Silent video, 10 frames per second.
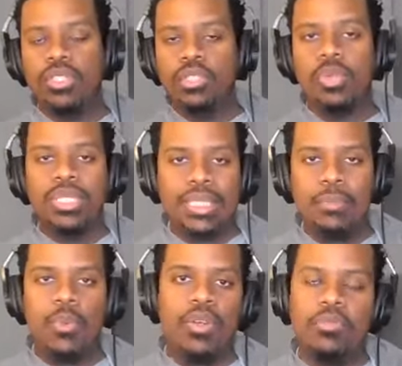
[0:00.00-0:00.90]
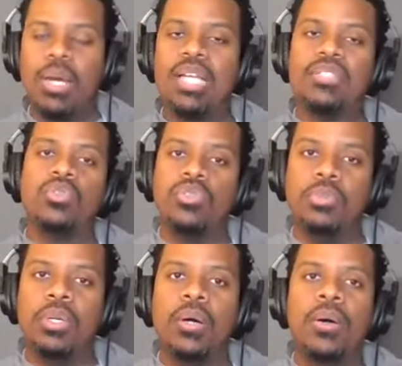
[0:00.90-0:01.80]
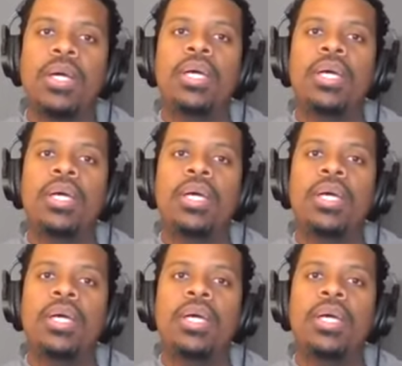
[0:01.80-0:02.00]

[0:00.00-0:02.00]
It's just one step away from high school football.